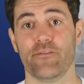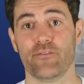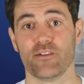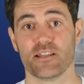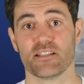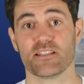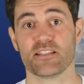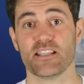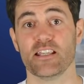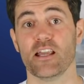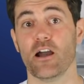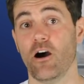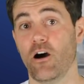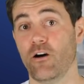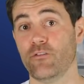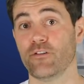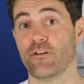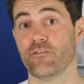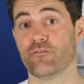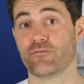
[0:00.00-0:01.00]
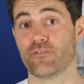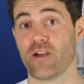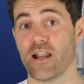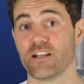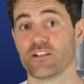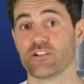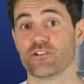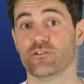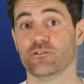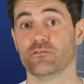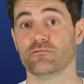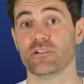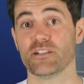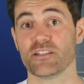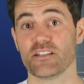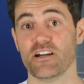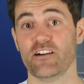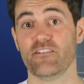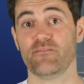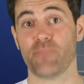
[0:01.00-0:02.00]
efficacy of fractional
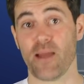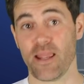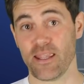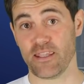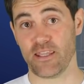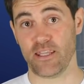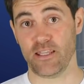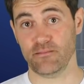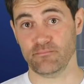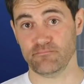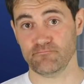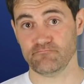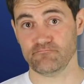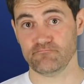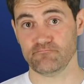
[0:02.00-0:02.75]
reserve banking.